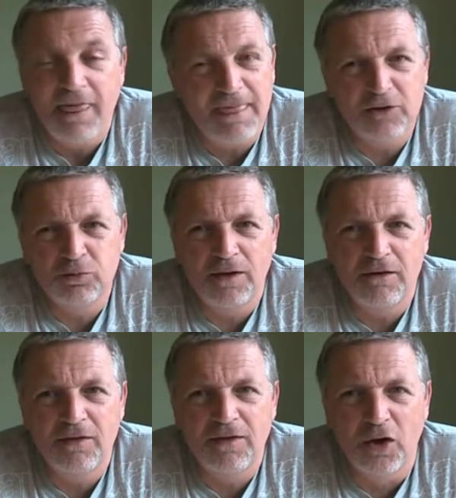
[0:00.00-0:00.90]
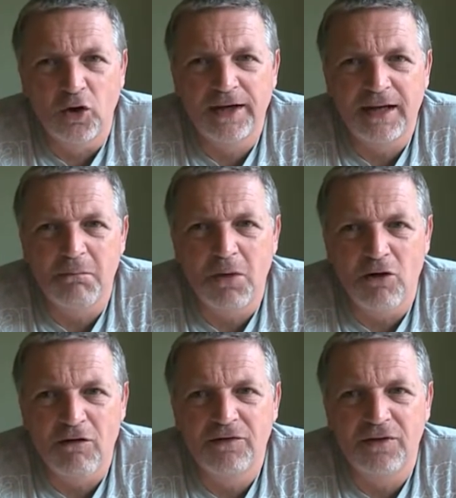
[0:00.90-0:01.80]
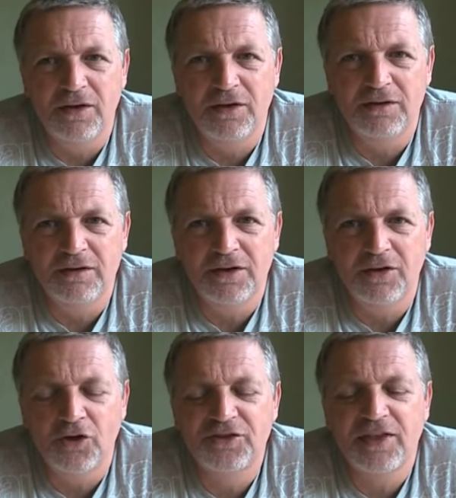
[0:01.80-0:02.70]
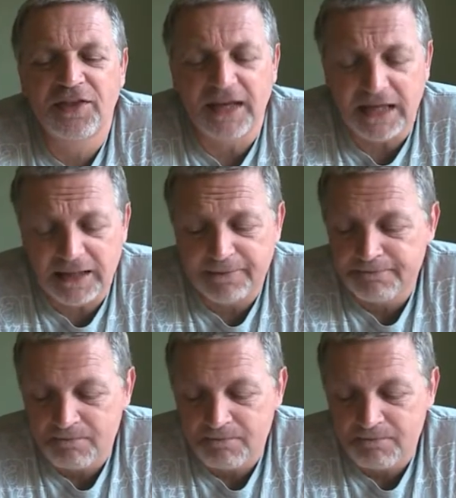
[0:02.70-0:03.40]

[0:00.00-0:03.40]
That's what they're looking at more often than not, I think.